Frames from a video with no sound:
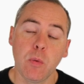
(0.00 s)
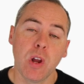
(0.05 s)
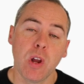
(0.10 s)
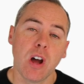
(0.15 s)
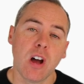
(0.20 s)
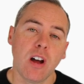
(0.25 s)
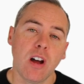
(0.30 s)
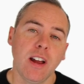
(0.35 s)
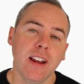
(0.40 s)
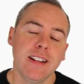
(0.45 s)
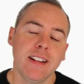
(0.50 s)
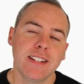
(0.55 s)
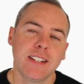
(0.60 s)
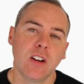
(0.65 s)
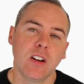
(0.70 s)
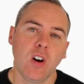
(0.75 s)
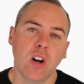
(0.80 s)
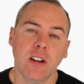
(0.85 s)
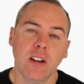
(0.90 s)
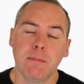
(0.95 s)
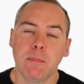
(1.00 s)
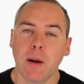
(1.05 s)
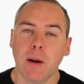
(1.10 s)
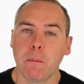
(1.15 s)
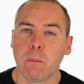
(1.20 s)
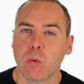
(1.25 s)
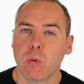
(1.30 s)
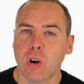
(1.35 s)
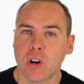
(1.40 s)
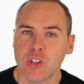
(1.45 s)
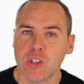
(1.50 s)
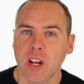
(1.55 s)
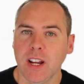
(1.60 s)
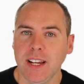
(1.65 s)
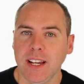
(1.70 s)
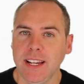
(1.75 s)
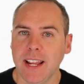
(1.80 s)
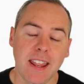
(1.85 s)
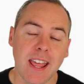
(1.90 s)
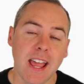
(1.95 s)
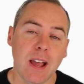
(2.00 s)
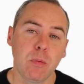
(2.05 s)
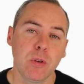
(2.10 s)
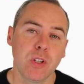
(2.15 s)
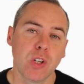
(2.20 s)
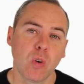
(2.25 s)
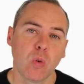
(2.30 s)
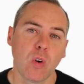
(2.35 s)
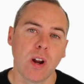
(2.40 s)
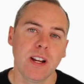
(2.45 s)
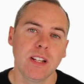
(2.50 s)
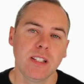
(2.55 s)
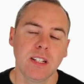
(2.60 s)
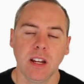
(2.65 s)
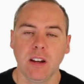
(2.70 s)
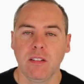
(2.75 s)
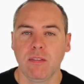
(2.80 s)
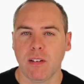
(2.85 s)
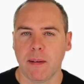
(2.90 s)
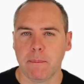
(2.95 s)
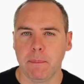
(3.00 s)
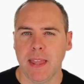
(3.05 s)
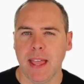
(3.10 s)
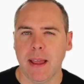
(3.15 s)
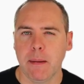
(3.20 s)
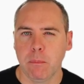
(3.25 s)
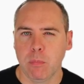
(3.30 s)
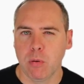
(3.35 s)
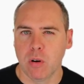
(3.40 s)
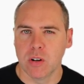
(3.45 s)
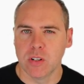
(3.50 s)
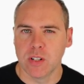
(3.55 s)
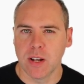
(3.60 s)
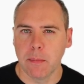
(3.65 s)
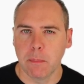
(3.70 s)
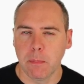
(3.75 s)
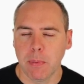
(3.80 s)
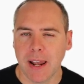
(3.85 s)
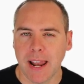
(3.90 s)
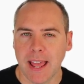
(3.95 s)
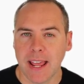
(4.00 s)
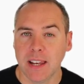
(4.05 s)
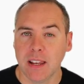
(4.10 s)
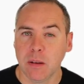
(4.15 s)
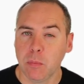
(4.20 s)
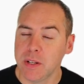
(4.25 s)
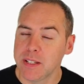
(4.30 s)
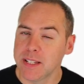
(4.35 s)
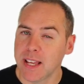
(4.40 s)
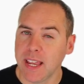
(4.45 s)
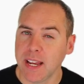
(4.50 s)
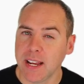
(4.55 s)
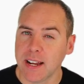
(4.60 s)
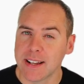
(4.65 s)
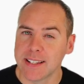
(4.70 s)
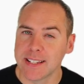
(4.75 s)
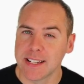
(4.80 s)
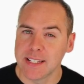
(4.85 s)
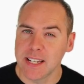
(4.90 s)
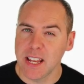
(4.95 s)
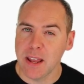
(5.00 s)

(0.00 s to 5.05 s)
here we are inside of my project, and that was created from that project plan that we've taken as